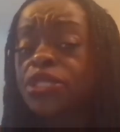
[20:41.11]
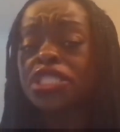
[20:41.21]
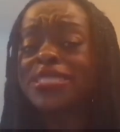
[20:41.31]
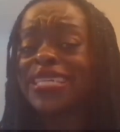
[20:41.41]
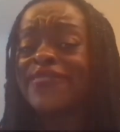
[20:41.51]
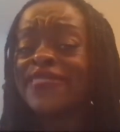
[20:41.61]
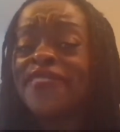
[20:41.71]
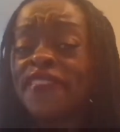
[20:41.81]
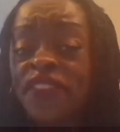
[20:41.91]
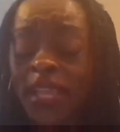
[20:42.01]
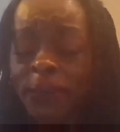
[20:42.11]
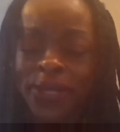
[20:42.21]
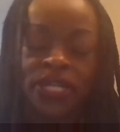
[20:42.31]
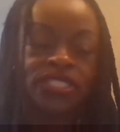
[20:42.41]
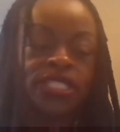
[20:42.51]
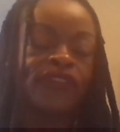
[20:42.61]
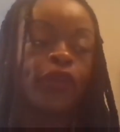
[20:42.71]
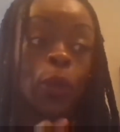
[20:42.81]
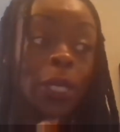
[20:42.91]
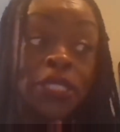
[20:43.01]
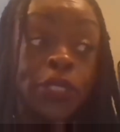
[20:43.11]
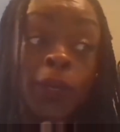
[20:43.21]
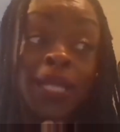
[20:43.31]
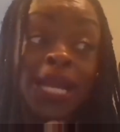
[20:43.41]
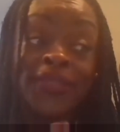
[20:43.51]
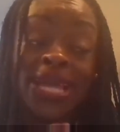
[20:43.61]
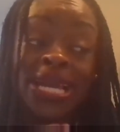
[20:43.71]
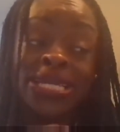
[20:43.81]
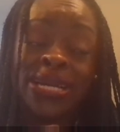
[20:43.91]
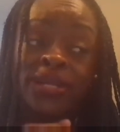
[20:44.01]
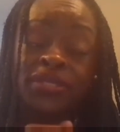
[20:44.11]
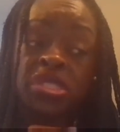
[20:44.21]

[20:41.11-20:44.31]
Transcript: Just even 15 minutes. If you really don't like that,